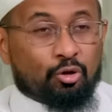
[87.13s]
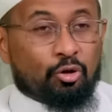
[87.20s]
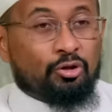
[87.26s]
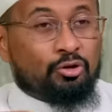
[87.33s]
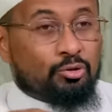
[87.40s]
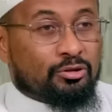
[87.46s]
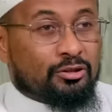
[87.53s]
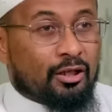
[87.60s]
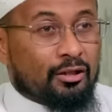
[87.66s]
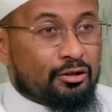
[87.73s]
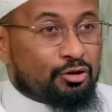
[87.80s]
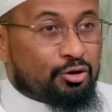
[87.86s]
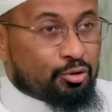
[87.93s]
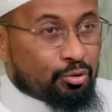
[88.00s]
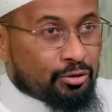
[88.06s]
So he used to tell
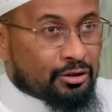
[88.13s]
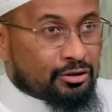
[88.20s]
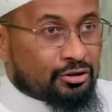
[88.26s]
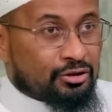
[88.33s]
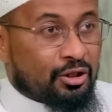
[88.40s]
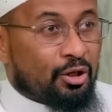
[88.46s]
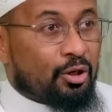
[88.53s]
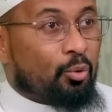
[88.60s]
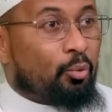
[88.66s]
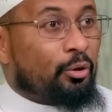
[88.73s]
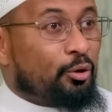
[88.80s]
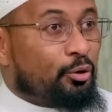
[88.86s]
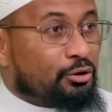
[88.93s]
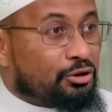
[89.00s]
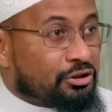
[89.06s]
the students,
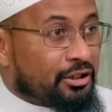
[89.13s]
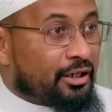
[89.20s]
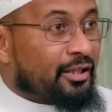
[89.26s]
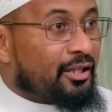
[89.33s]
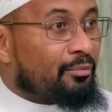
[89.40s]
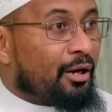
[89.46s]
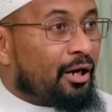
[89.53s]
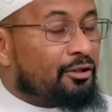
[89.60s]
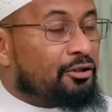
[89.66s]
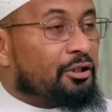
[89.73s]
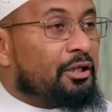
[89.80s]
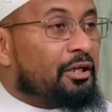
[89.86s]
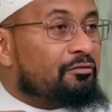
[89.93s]
when you see the Mahdi,